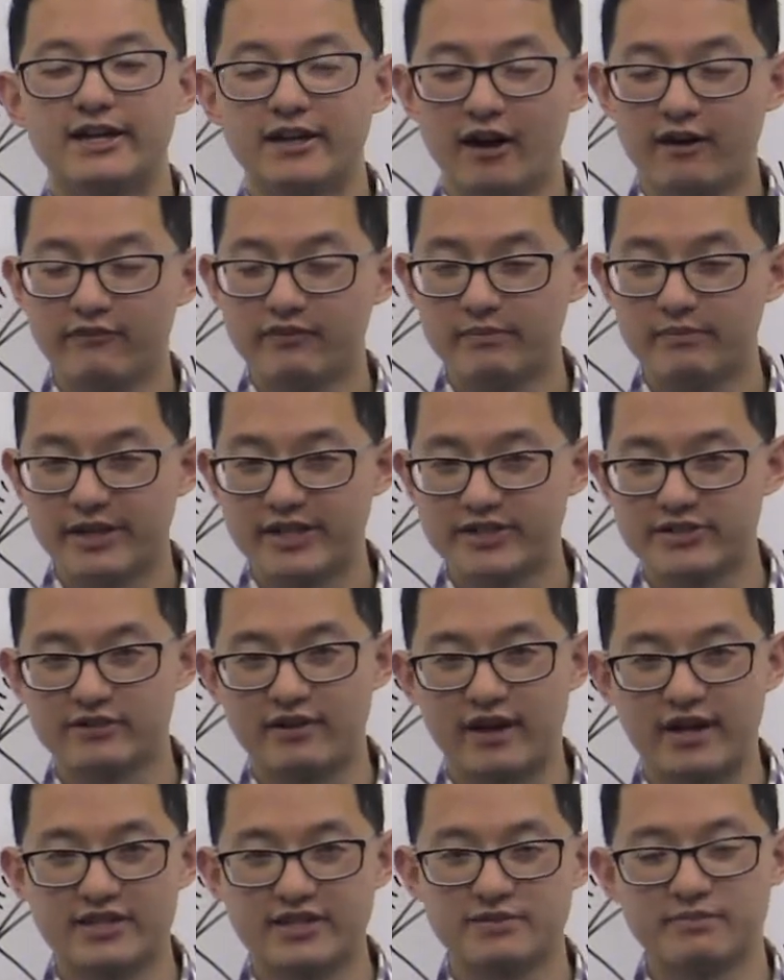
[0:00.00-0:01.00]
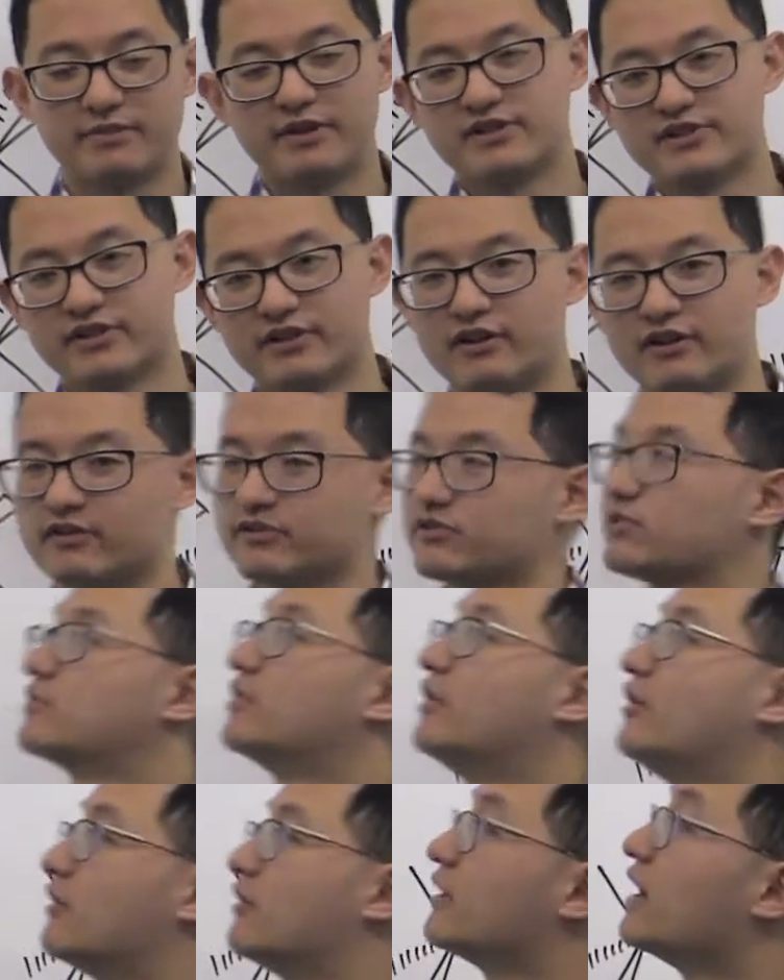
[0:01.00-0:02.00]
Conformational isomers are also
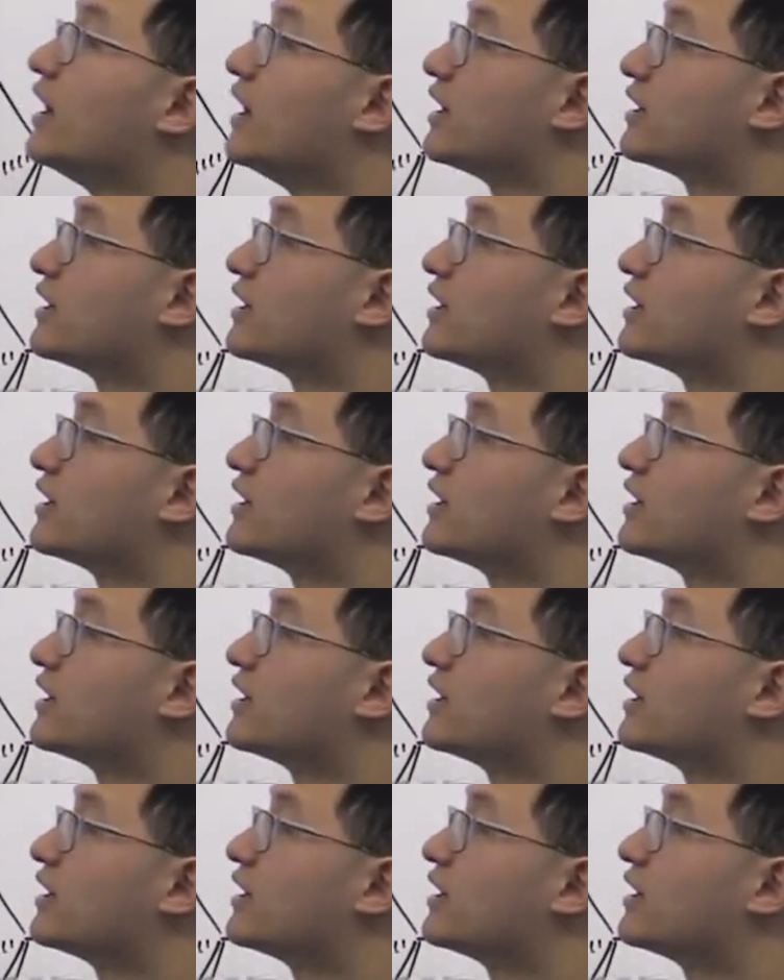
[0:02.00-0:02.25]
called